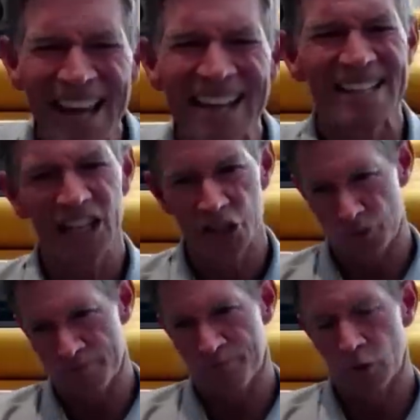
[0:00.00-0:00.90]
does that tell
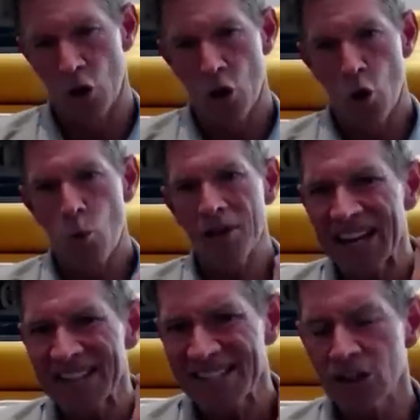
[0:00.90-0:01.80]
you? What
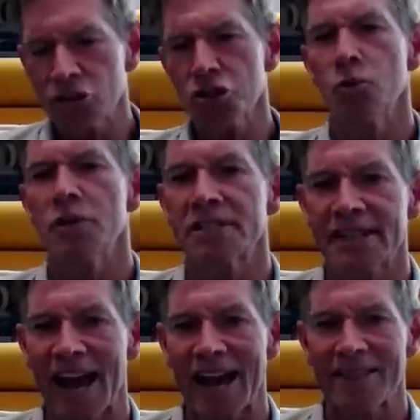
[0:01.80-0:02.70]
that tells you
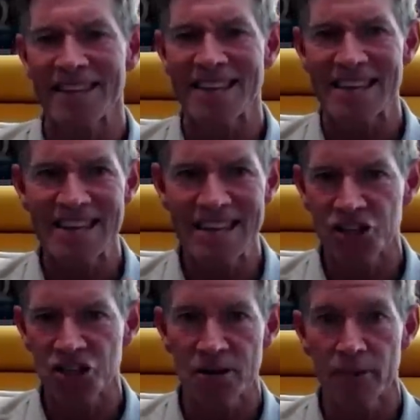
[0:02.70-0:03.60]
is that the
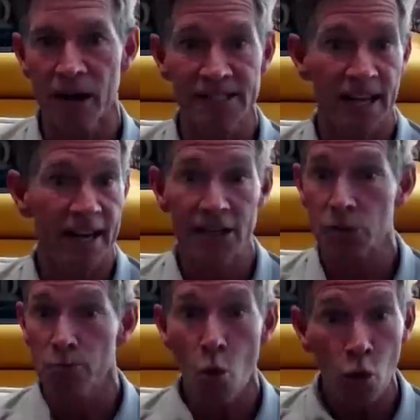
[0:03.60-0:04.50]
ESG mindset,
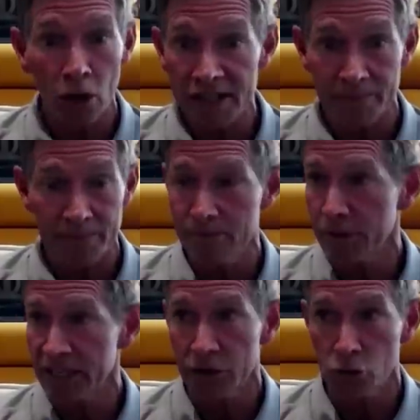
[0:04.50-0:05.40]
as moral as it may
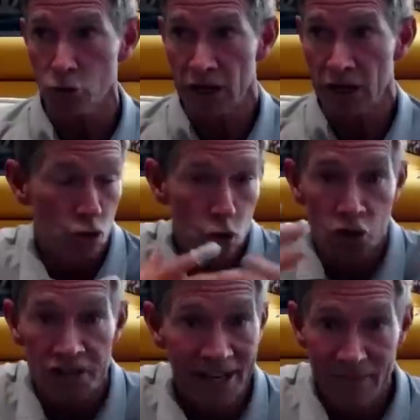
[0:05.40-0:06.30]
be, as
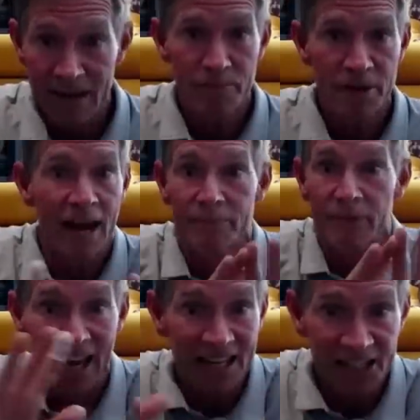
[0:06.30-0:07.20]
good as it may be,
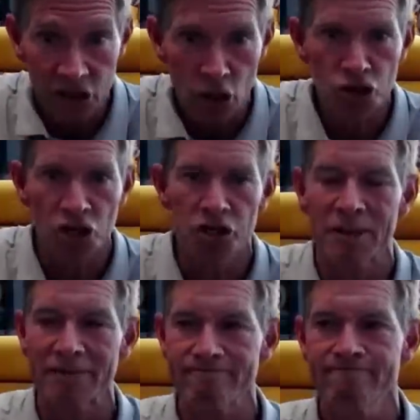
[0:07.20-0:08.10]
I'm casting no
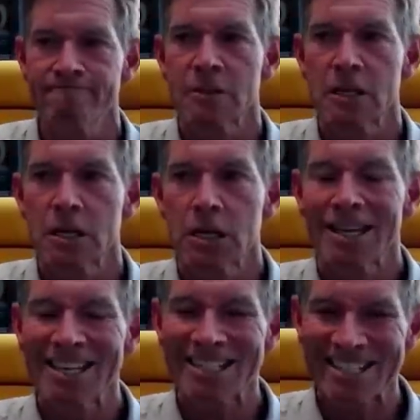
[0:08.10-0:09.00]
judgment,
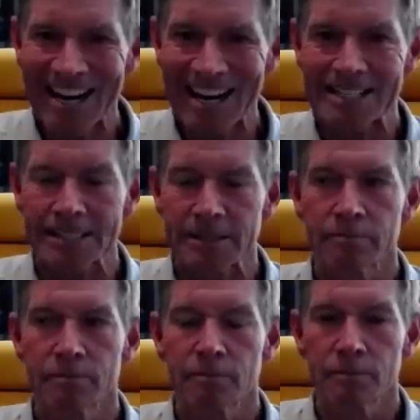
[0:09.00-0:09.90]
is not
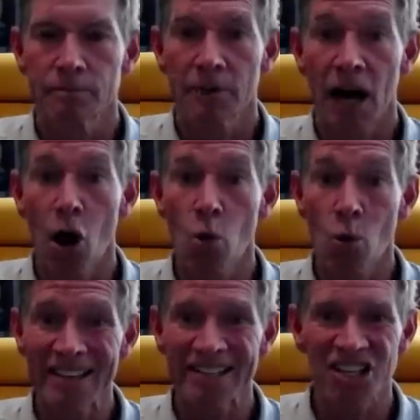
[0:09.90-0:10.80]
a
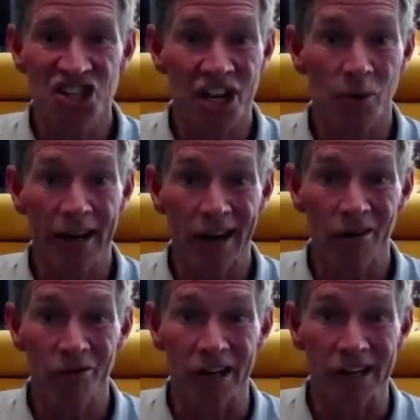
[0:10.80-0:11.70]
way to generate
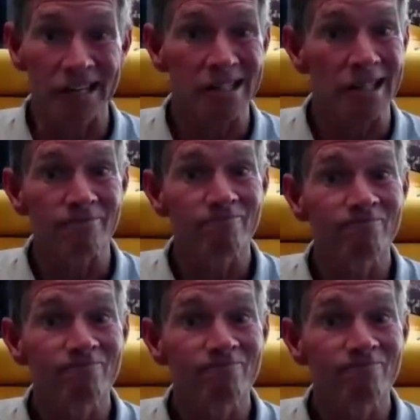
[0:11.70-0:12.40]
alpha, is it?